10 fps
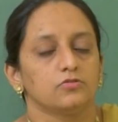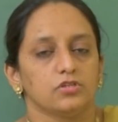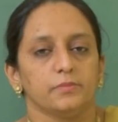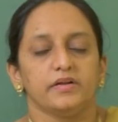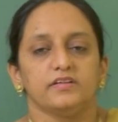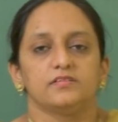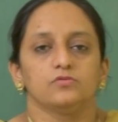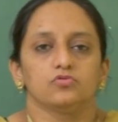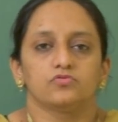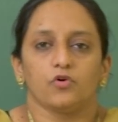So the
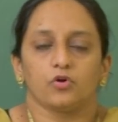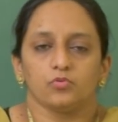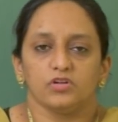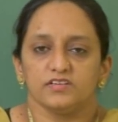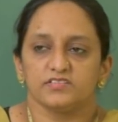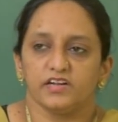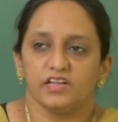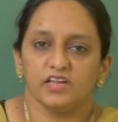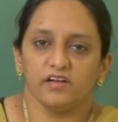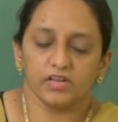medicine whose formula is
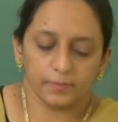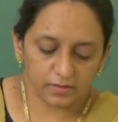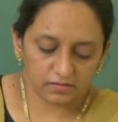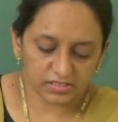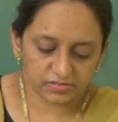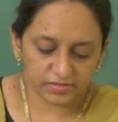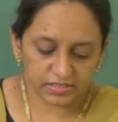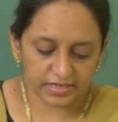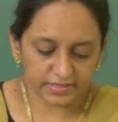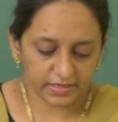readily available, which
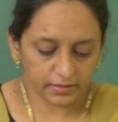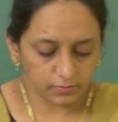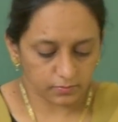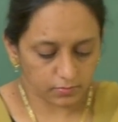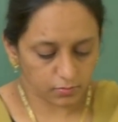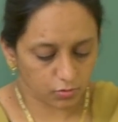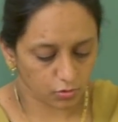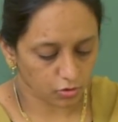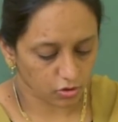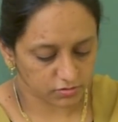we get at
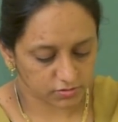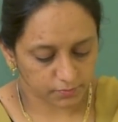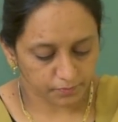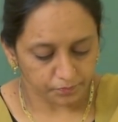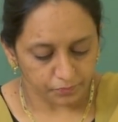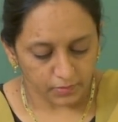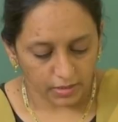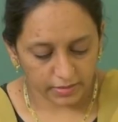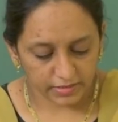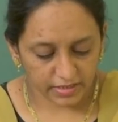low cost,
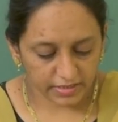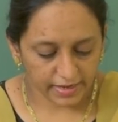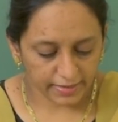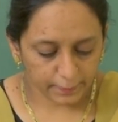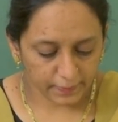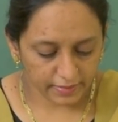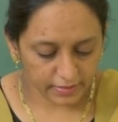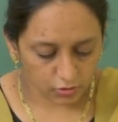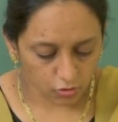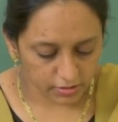and they are at
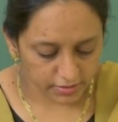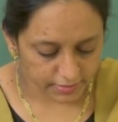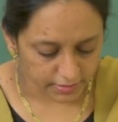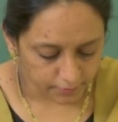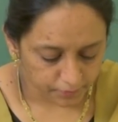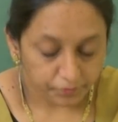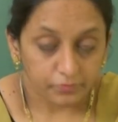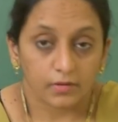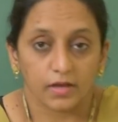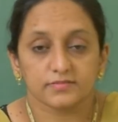par in quality
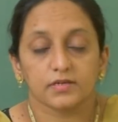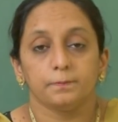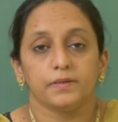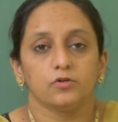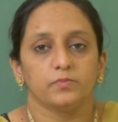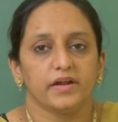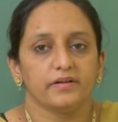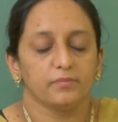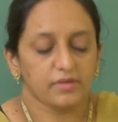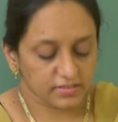as compared to
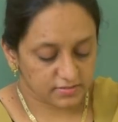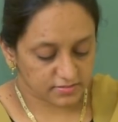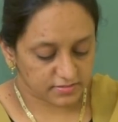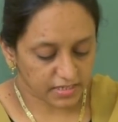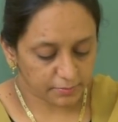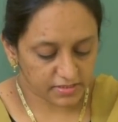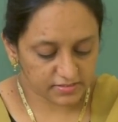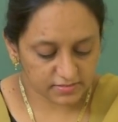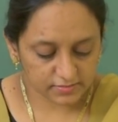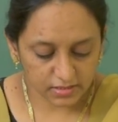branded medicines. That
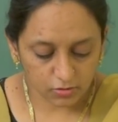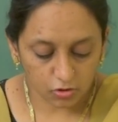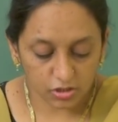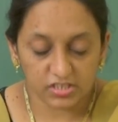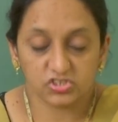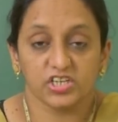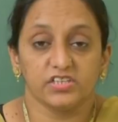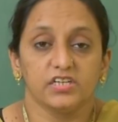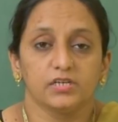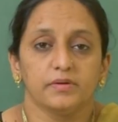medicines are called as
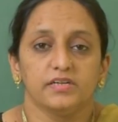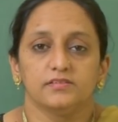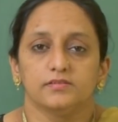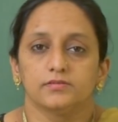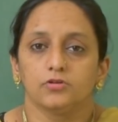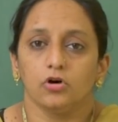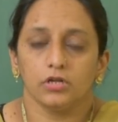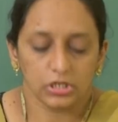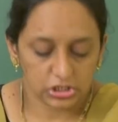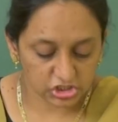generic medicines
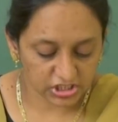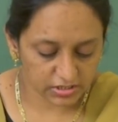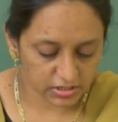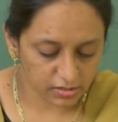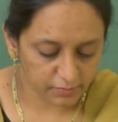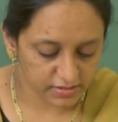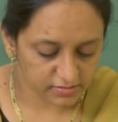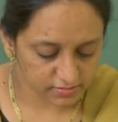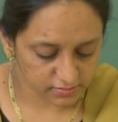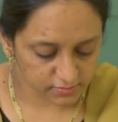or general
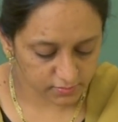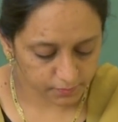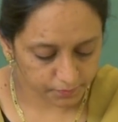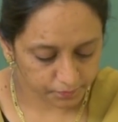medicines